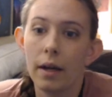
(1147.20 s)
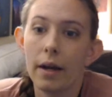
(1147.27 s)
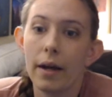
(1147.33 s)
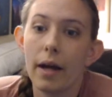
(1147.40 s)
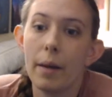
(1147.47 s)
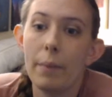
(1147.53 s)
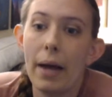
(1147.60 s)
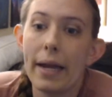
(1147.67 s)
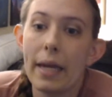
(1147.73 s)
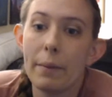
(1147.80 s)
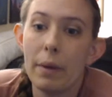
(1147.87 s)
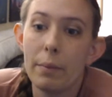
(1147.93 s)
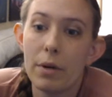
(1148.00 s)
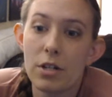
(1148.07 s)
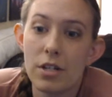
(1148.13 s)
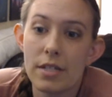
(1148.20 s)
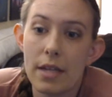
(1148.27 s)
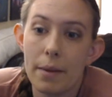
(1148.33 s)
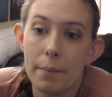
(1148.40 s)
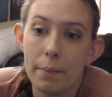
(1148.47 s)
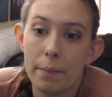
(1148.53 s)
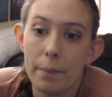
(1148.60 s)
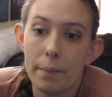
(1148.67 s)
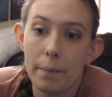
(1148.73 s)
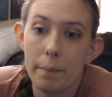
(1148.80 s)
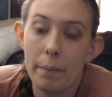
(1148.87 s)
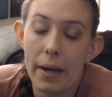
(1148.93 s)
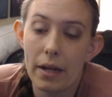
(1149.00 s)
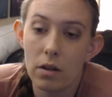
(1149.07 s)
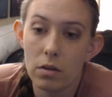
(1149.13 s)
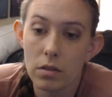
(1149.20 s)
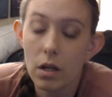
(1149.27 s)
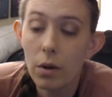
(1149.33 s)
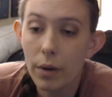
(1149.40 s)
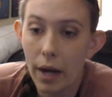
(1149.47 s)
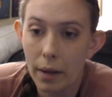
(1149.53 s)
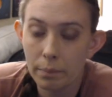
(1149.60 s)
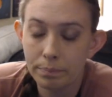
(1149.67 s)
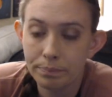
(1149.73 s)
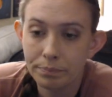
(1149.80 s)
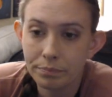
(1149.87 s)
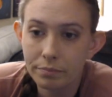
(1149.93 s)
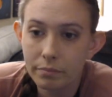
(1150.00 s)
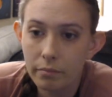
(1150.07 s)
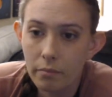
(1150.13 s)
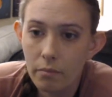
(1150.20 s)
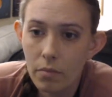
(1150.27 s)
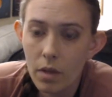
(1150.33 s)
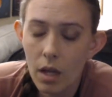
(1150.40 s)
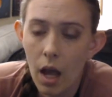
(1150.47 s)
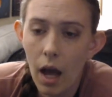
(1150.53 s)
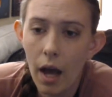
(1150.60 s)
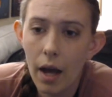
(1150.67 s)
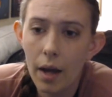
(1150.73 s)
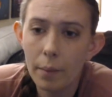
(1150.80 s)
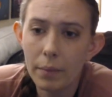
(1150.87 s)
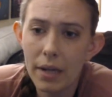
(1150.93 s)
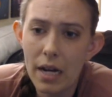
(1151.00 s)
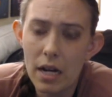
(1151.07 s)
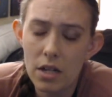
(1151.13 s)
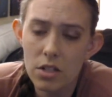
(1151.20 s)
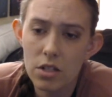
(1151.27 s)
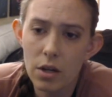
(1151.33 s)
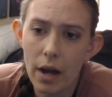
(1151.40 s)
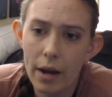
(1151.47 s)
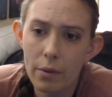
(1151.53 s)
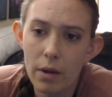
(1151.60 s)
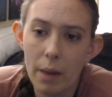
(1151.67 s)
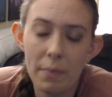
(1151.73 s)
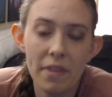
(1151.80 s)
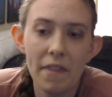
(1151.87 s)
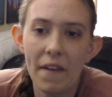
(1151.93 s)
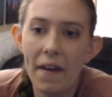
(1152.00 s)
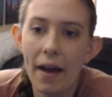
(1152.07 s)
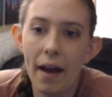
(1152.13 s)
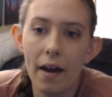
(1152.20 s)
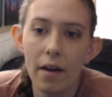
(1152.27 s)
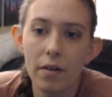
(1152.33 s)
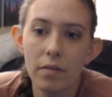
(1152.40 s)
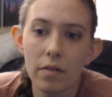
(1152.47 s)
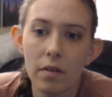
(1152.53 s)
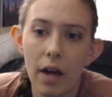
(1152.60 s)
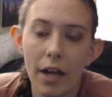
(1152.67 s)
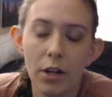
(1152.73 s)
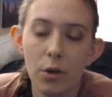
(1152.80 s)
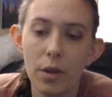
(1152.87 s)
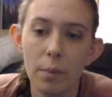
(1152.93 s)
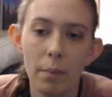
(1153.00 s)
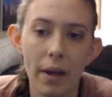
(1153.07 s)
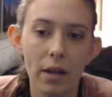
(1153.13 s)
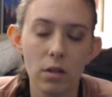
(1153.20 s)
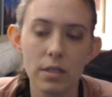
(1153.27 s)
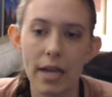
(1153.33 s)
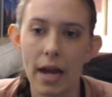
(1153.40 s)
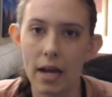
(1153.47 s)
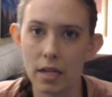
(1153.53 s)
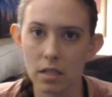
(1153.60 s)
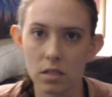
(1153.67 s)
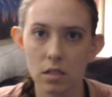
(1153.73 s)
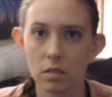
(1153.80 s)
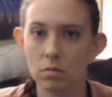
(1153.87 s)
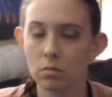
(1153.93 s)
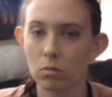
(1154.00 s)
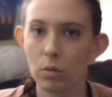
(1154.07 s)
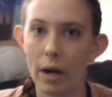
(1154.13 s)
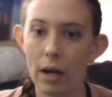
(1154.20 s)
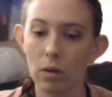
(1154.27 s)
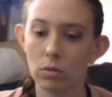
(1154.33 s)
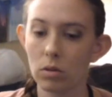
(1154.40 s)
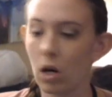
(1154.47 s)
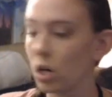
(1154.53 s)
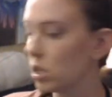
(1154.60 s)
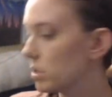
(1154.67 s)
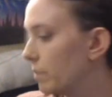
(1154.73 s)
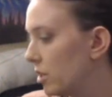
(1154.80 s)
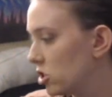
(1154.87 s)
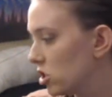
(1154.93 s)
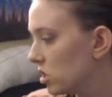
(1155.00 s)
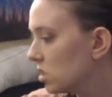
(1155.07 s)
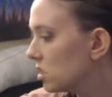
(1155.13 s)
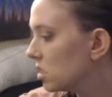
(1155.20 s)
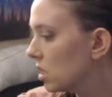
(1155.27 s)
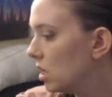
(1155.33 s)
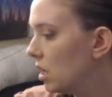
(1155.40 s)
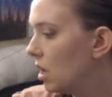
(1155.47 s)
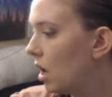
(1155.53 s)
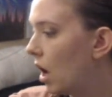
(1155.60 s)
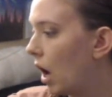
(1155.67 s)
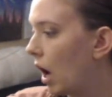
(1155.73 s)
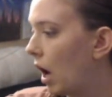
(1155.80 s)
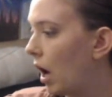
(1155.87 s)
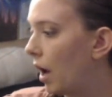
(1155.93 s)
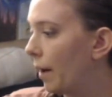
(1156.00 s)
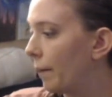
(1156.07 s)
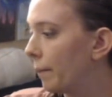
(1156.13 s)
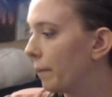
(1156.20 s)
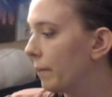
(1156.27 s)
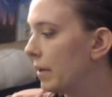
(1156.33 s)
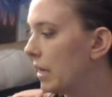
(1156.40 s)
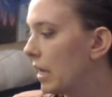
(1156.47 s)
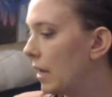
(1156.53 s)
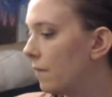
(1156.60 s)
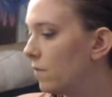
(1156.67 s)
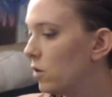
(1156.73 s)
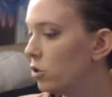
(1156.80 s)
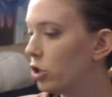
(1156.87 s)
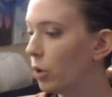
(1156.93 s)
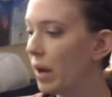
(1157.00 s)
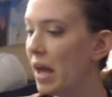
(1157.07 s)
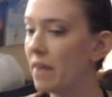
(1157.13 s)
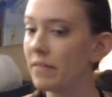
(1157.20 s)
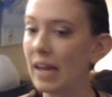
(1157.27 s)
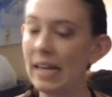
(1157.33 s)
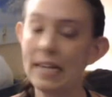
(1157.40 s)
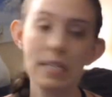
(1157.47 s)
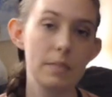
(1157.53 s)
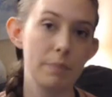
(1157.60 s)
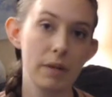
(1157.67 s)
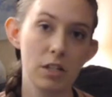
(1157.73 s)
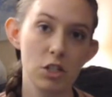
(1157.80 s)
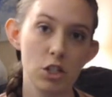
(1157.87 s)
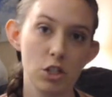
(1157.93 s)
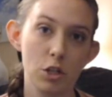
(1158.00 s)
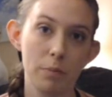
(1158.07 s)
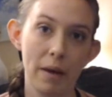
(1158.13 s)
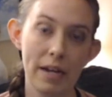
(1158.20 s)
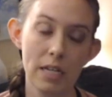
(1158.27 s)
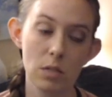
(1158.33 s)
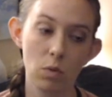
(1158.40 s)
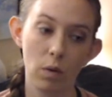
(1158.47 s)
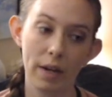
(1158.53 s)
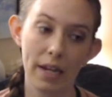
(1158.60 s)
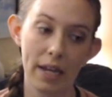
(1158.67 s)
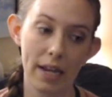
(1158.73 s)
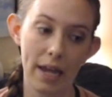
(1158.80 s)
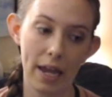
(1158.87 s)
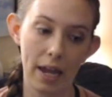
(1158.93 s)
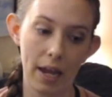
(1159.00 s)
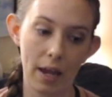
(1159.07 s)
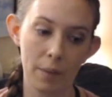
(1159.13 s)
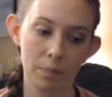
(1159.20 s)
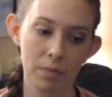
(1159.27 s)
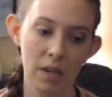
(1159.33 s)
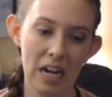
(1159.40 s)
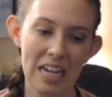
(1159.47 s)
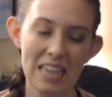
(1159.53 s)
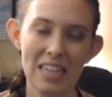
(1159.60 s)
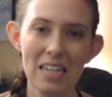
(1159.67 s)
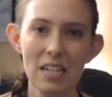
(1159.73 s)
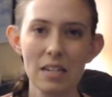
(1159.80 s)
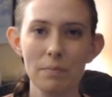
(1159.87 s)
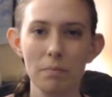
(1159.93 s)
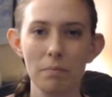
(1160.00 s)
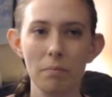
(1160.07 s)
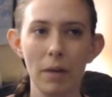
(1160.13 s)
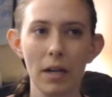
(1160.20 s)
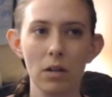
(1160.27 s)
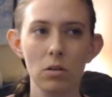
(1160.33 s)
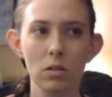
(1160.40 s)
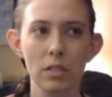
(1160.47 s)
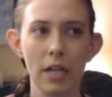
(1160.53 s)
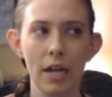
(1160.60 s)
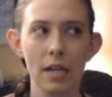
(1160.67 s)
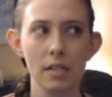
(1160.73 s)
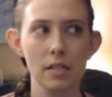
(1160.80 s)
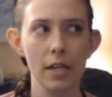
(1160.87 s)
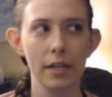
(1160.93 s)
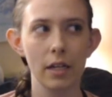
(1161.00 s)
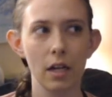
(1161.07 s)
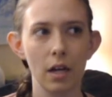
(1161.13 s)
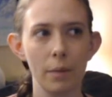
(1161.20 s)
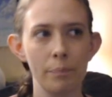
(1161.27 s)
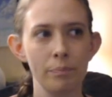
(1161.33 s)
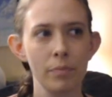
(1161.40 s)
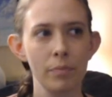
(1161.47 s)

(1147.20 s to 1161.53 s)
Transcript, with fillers: I get my brushes at Michaels. Okay. Yeah, so I mean, they have, I know that Michaels has round art sponges. If you don't have any sponges, you might as well get a, I think Michaels has like a,